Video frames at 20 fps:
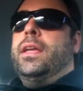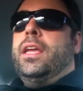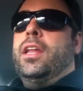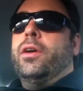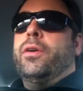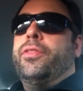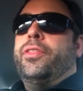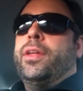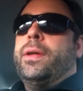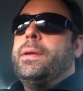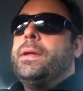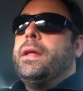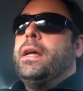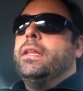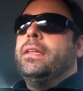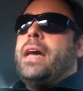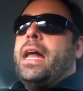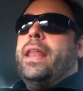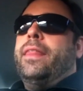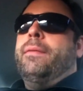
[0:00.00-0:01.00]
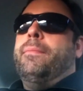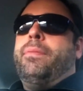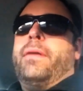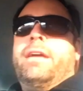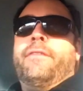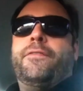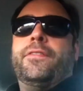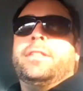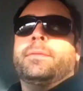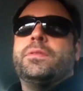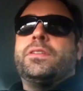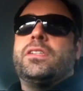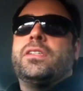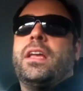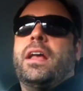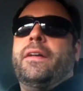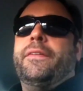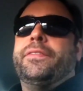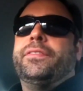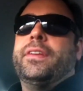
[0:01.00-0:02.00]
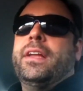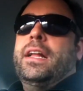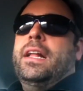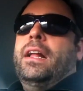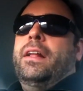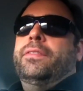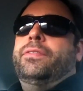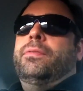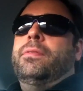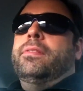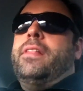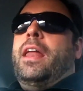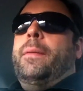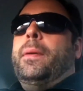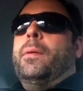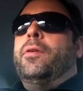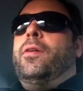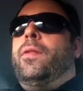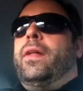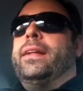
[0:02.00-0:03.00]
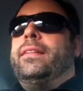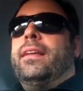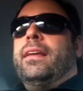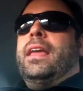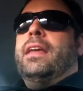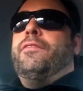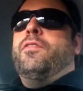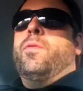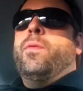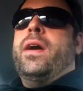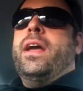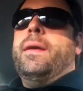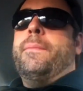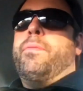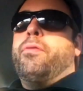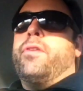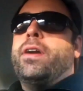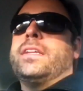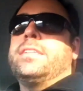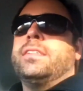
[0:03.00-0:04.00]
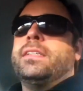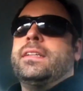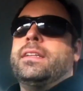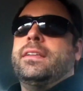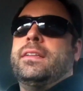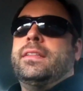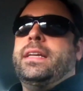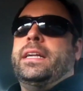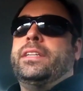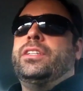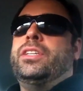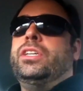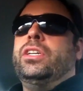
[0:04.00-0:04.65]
you know, a lot of them buy for themselves. A lot of people don't like to give away a present that's